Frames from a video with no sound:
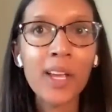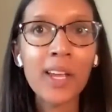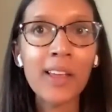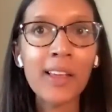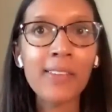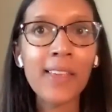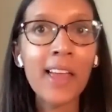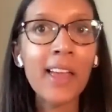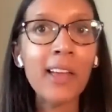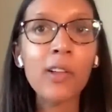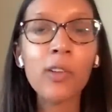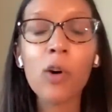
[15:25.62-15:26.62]
it is
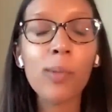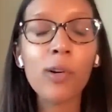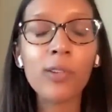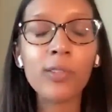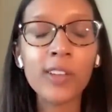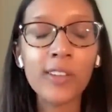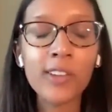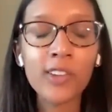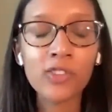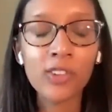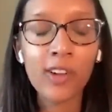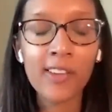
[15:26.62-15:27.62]
a global
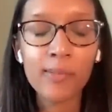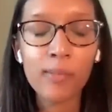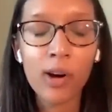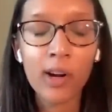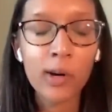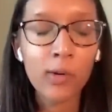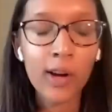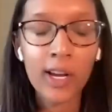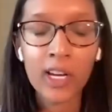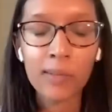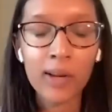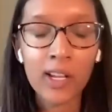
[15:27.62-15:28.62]
decentralized market where
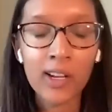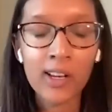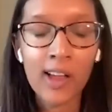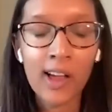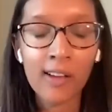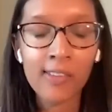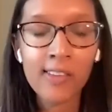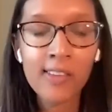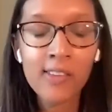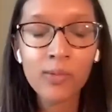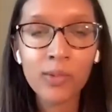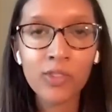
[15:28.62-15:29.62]
anybody can
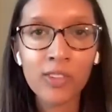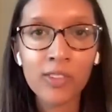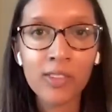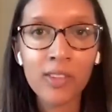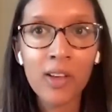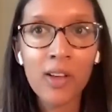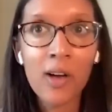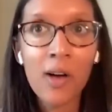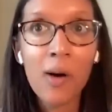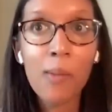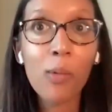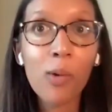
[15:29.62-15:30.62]
access, which is
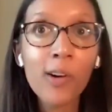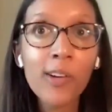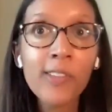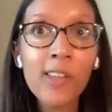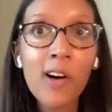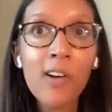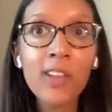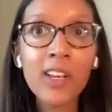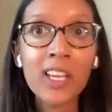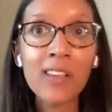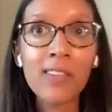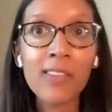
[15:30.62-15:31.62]
more so
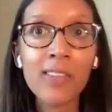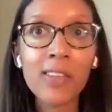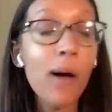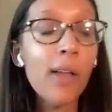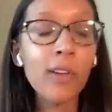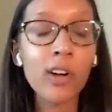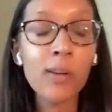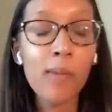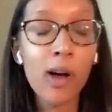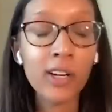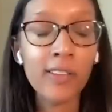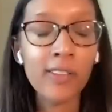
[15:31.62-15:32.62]
than even some other
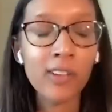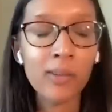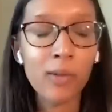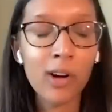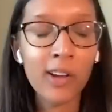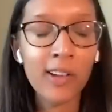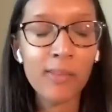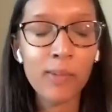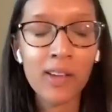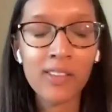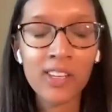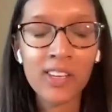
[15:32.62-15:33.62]
commodities on markets
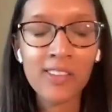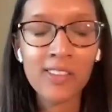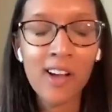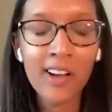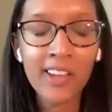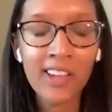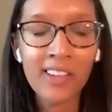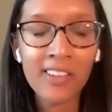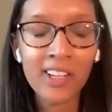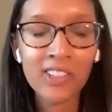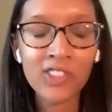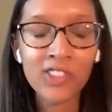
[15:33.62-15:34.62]
because it is not
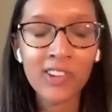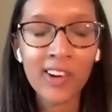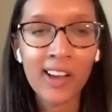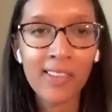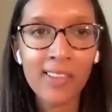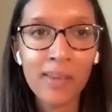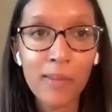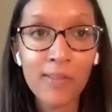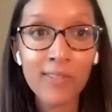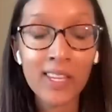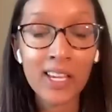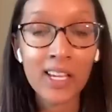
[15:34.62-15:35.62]
easy to trade some
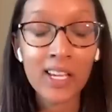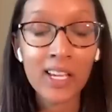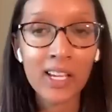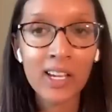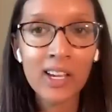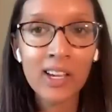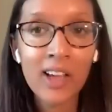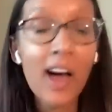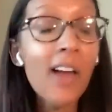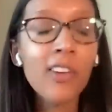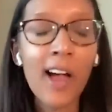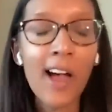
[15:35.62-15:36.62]
of the
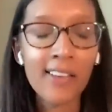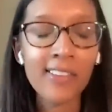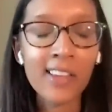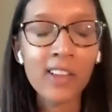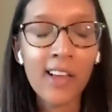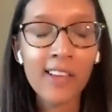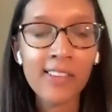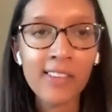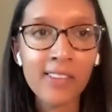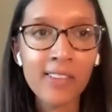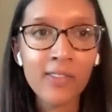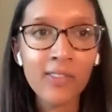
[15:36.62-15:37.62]
other asset
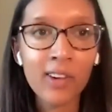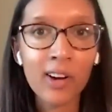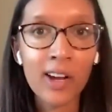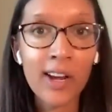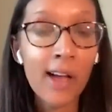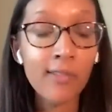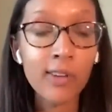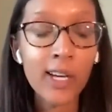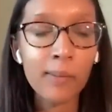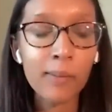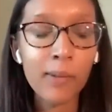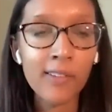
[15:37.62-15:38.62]
classes for an
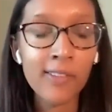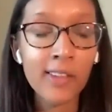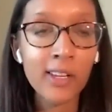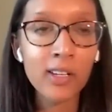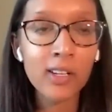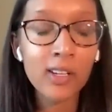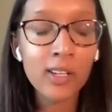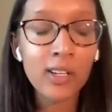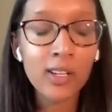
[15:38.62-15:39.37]
everyday person.